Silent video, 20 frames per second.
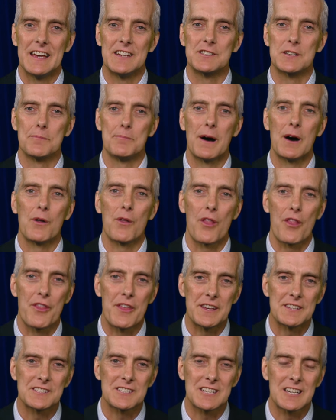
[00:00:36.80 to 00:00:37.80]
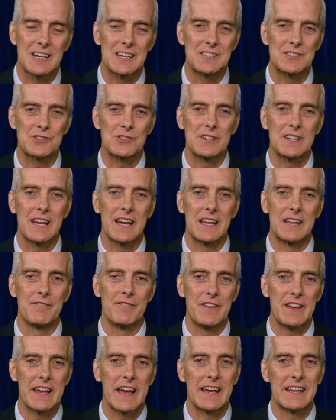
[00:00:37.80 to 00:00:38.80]
is about this country
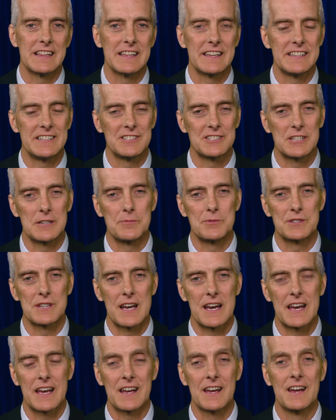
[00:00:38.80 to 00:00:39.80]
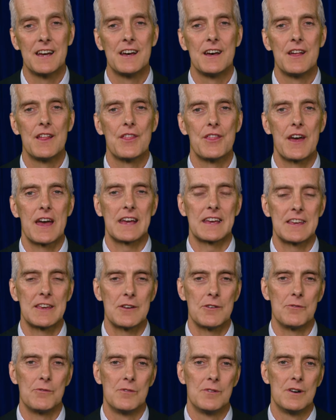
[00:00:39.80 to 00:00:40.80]
and VA leadership saying thank
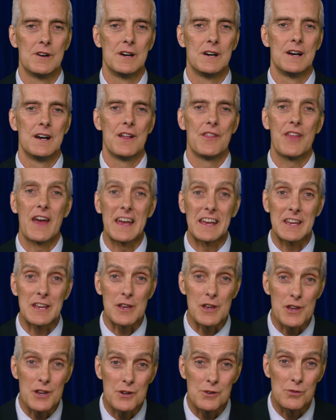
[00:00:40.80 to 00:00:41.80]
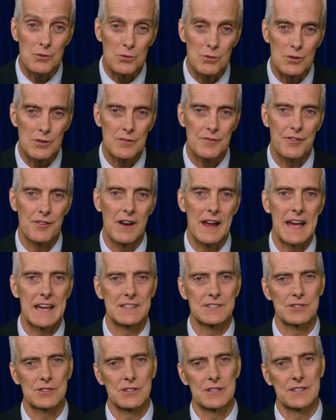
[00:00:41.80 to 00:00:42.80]
you. Thank you for
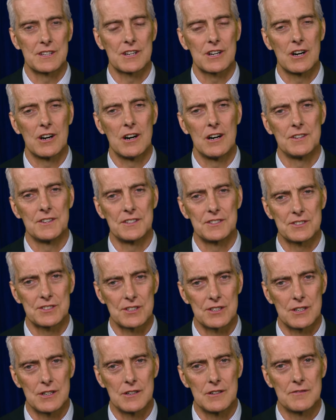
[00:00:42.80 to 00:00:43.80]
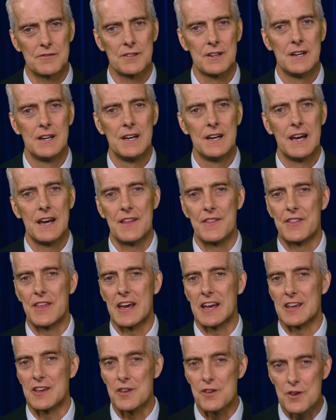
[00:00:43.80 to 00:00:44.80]
answering the call to serve, and
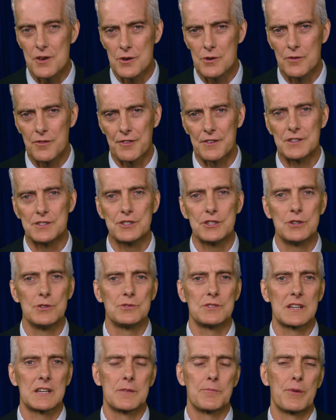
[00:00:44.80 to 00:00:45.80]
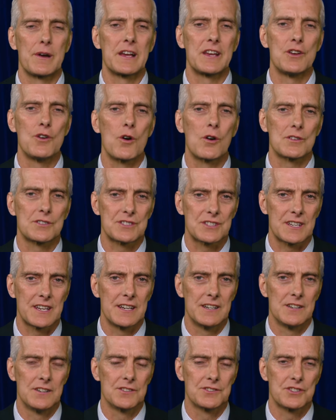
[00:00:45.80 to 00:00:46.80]
thank you for choosing to bring your
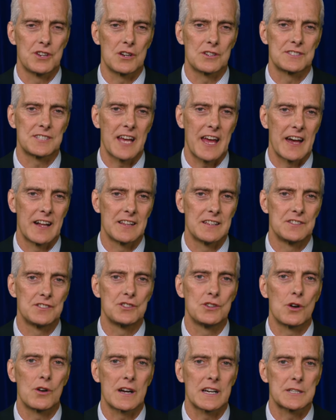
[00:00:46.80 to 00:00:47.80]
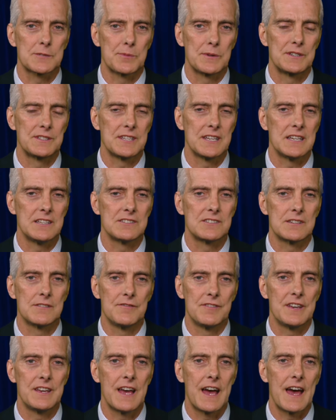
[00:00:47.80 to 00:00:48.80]
skills, your talents, your expertise to
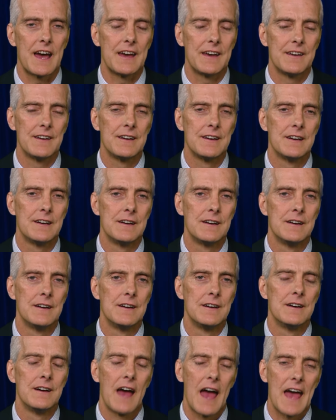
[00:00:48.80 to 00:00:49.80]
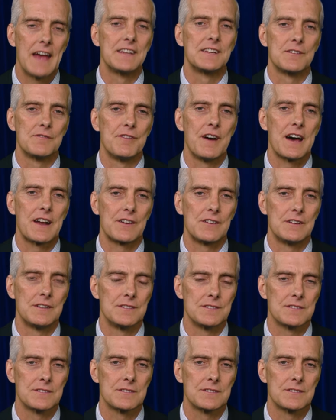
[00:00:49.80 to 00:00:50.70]
VA and to veterans.